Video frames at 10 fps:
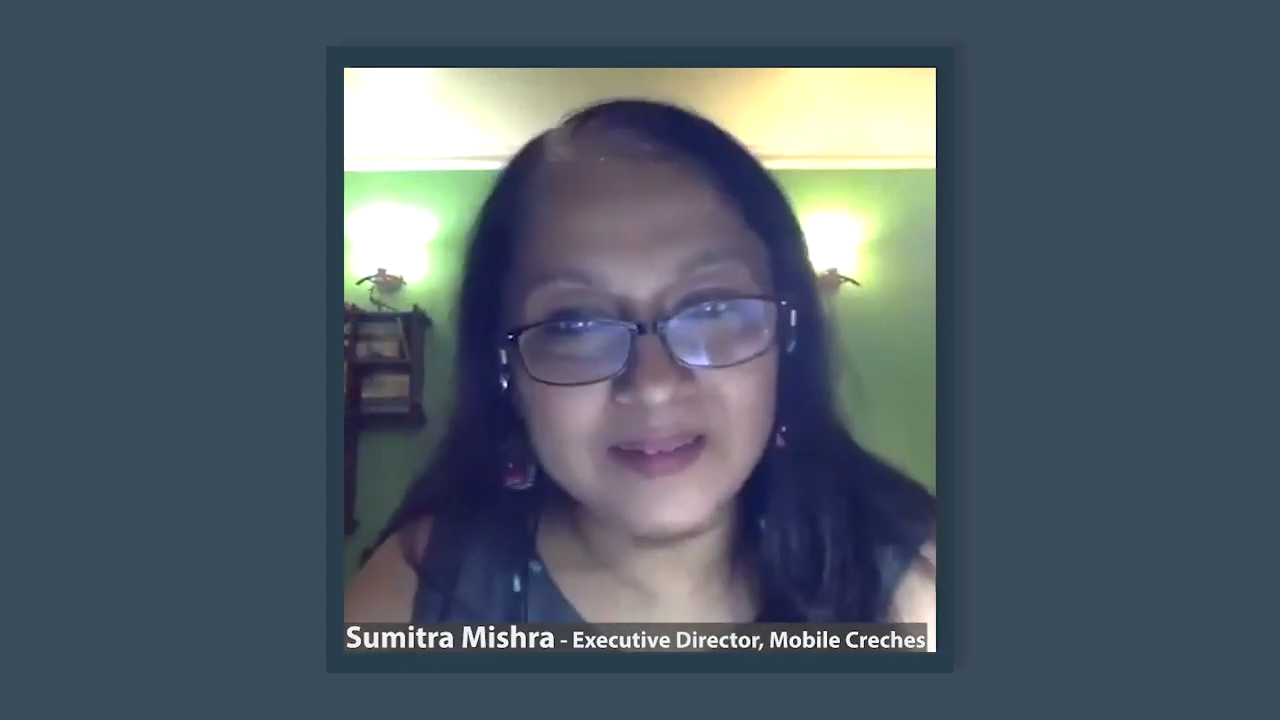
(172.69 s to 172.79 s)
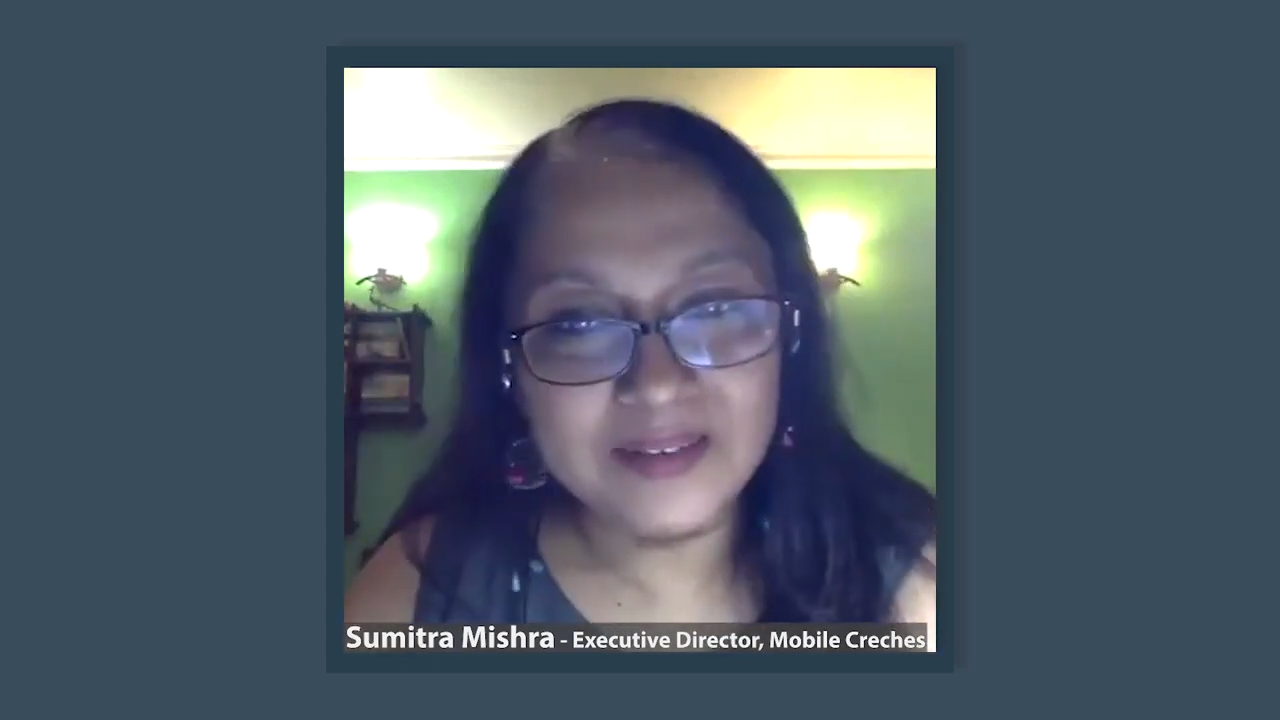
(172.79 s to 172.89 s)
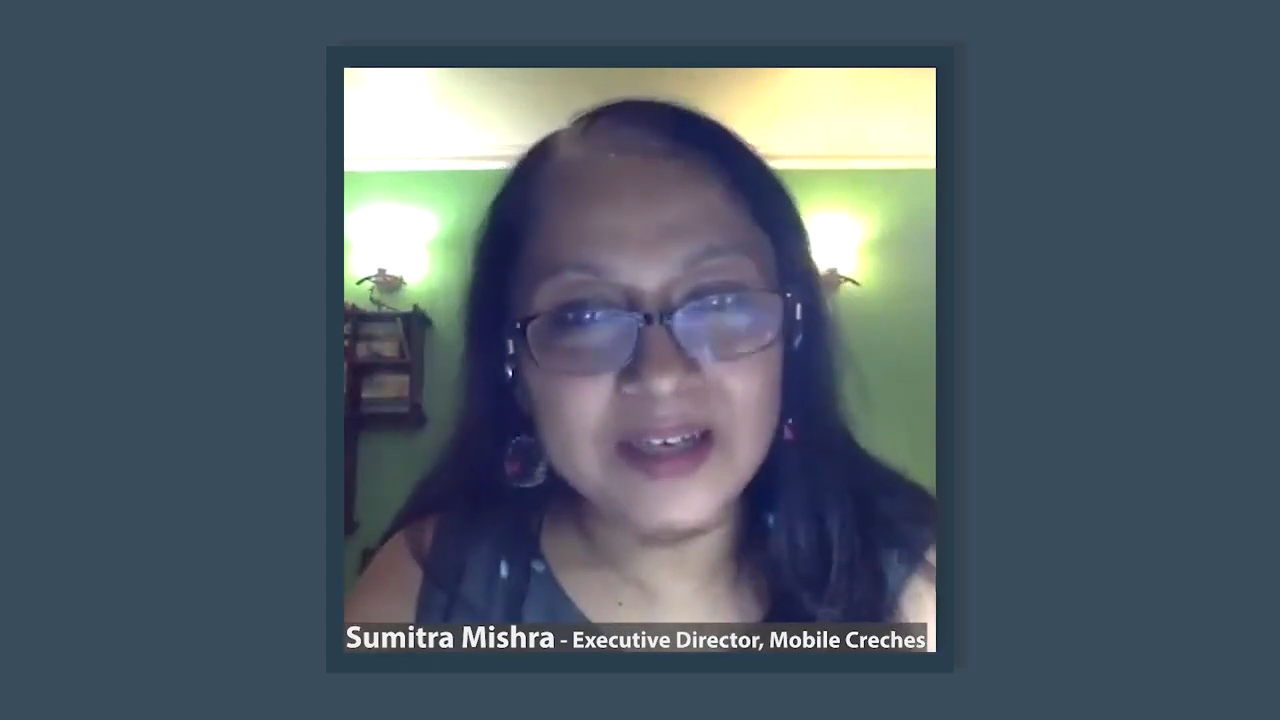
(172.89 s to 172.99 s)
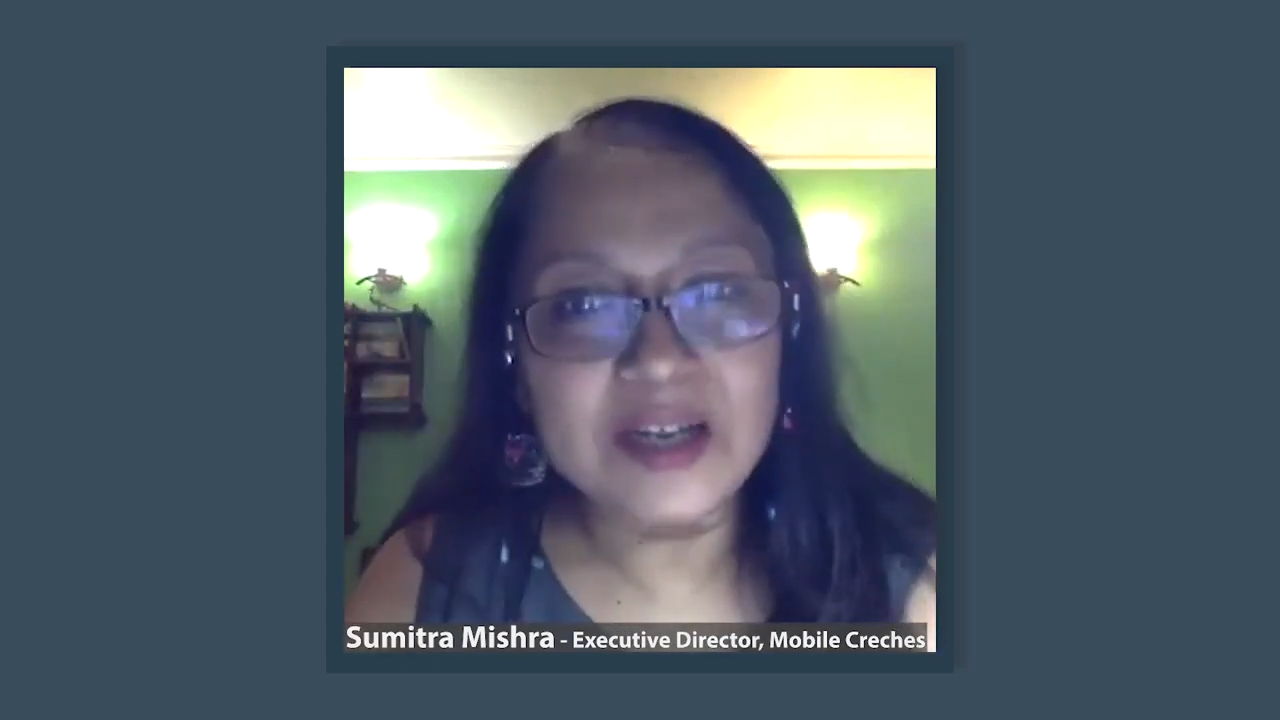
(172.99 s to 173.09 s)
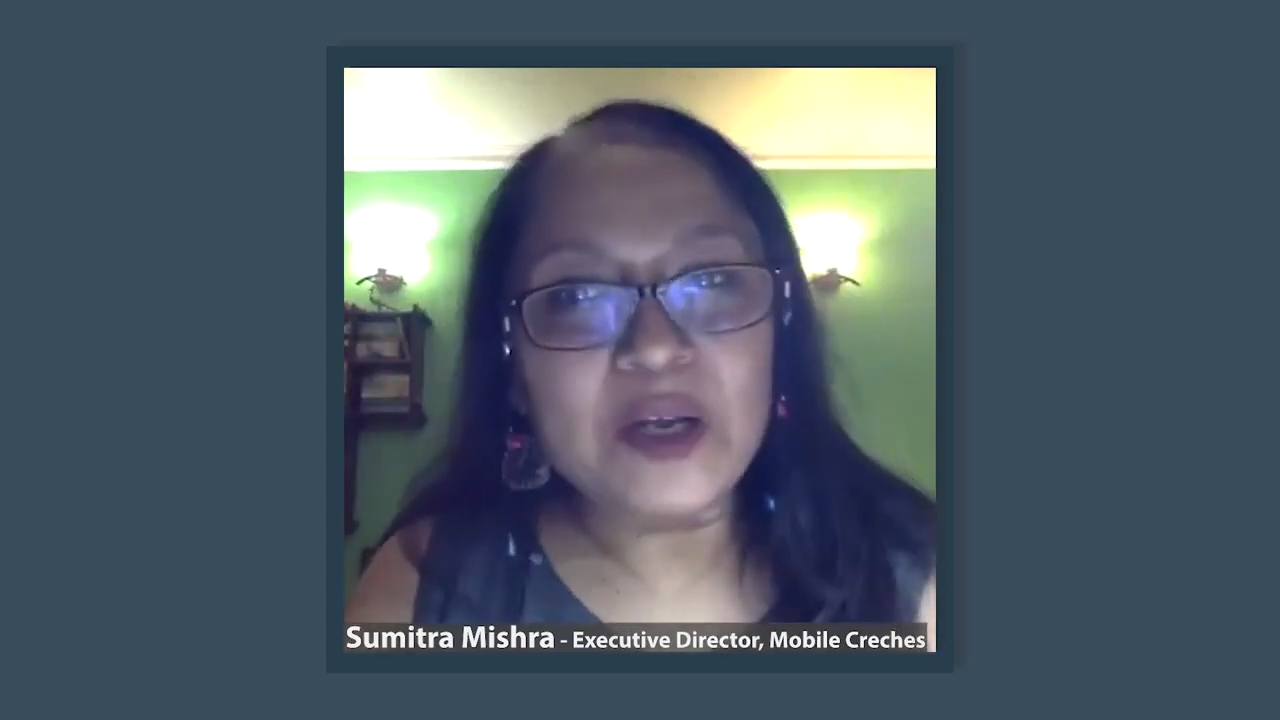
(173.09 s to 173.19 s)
level.